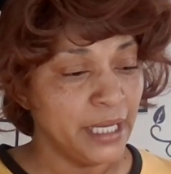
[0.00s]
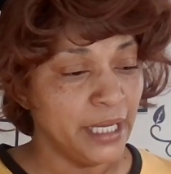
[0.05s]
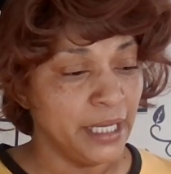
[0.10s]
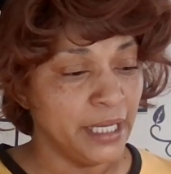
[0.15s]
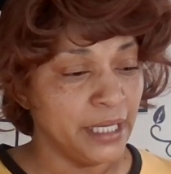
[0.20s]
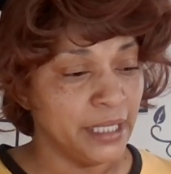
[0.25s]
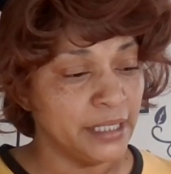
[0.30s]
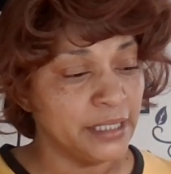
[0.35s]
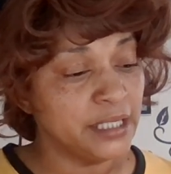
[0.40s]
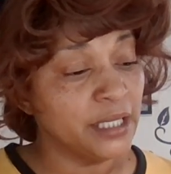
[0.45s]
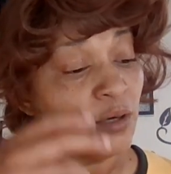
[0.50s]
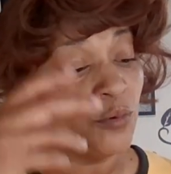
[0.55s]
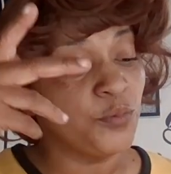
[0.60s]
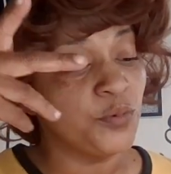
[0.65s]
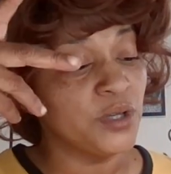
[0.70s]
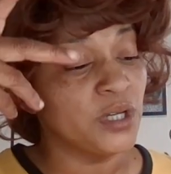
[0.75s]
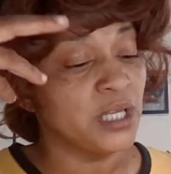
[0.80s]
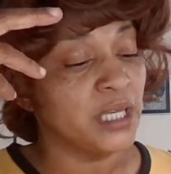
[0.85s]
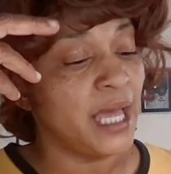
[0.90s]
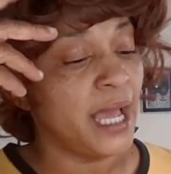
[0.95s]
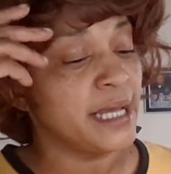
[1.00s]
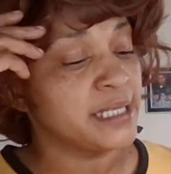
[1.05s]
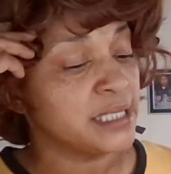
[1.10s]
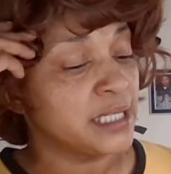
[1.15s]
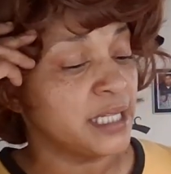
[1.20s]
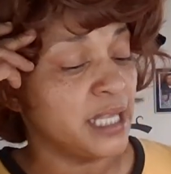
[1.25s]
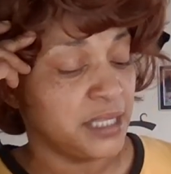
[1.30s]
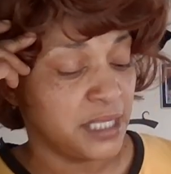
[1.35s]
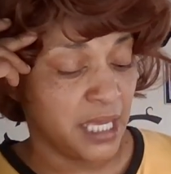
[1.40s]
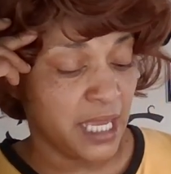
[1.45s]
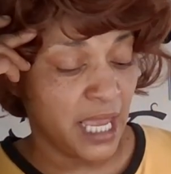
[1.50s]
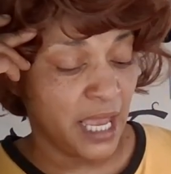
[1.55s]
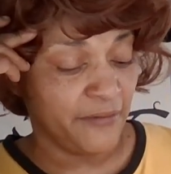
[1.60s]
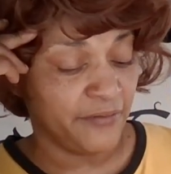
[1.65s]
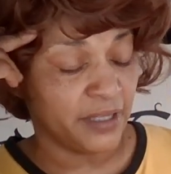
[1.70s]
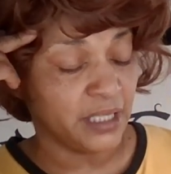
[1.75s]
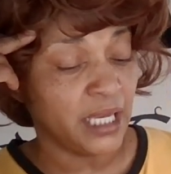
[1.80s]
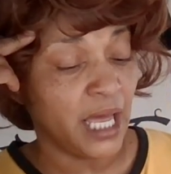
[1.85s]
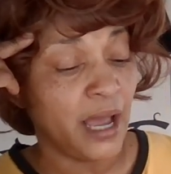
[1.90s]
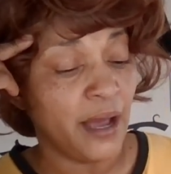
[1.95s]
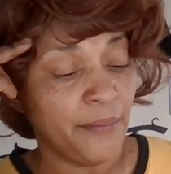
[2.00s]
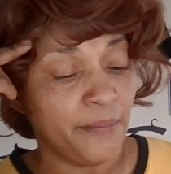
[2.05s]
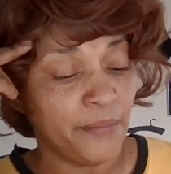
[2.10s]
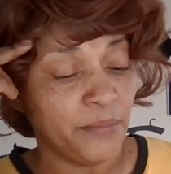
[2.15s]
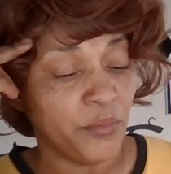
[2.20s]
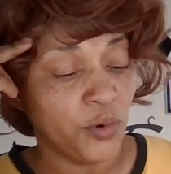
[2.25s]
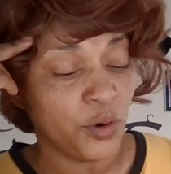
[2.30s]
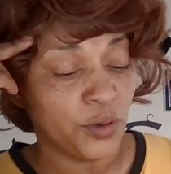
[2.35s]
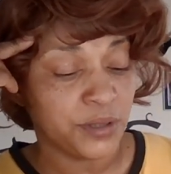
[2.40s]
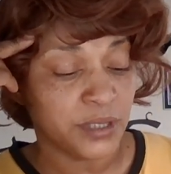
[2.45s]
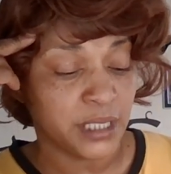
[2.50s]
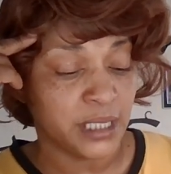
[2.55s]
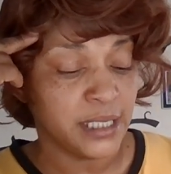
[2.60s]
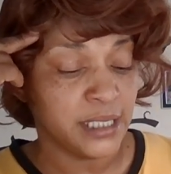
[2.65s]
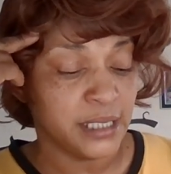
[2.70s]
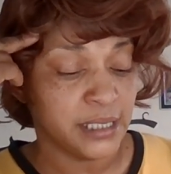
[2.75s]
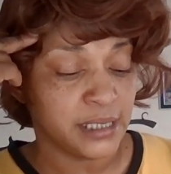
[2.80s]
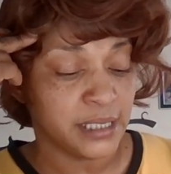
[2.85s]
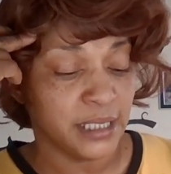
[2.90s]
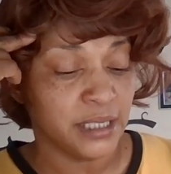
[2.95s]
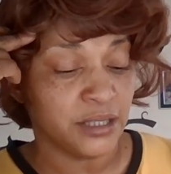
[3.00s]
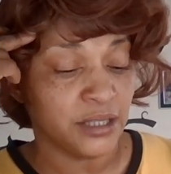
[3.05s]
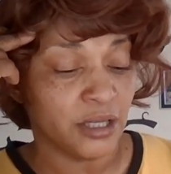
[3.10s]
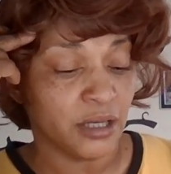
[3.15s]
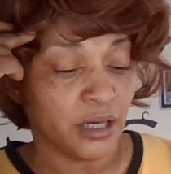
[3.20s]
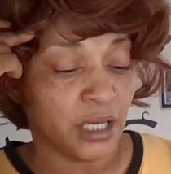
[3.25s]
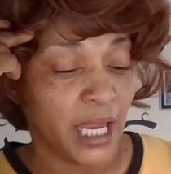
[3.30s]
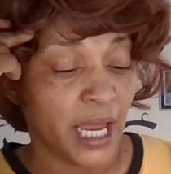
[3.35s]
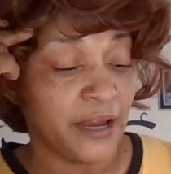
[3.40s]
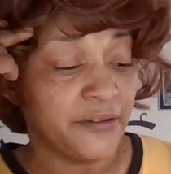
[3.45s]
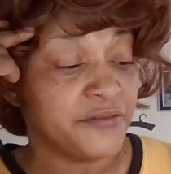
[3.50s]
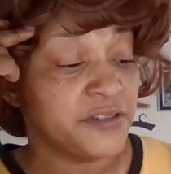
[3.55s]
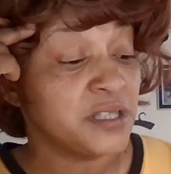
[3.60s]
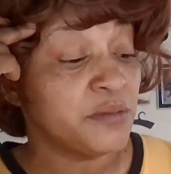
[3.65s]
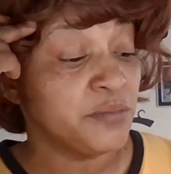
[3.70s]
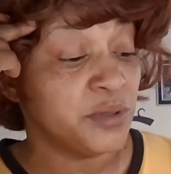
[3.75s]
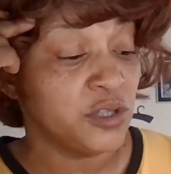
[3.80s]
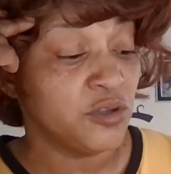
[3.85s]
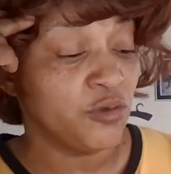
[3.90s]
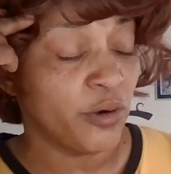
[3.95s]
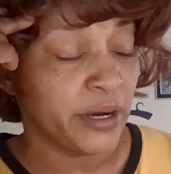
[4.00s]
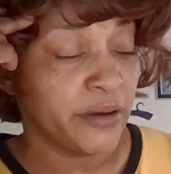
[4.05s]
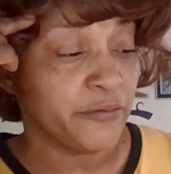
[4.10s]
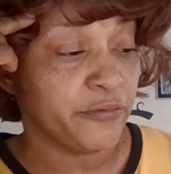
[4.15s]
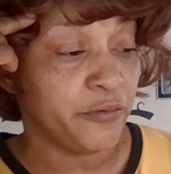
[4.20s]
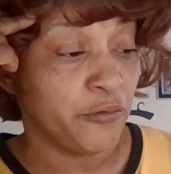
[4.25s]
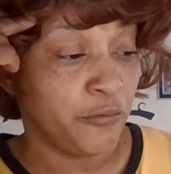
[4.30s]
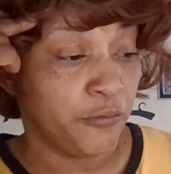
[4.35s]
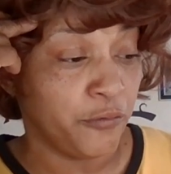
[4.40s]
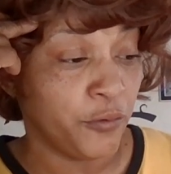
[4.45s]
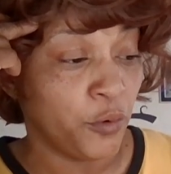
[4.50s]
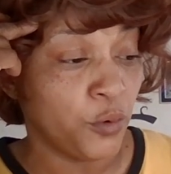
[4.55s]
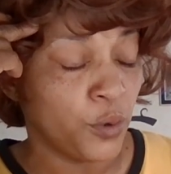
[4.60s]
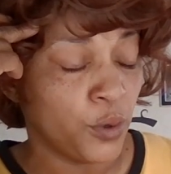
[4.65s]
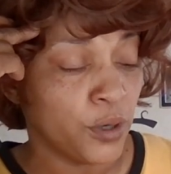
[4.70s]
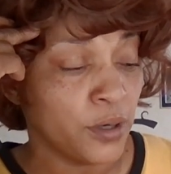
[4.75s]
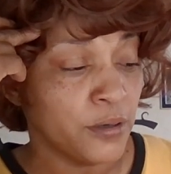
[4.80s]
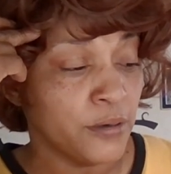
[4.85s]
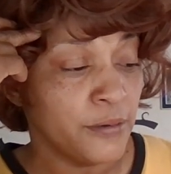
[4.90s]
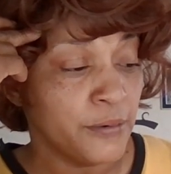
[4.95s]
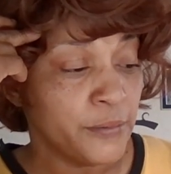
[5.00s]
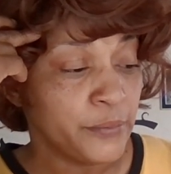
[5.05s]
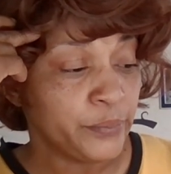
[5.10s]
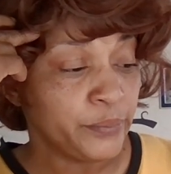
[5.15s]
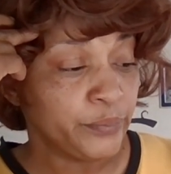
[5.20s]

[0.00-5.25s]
And they're realizing that they have a lot more things in their life to be grateful for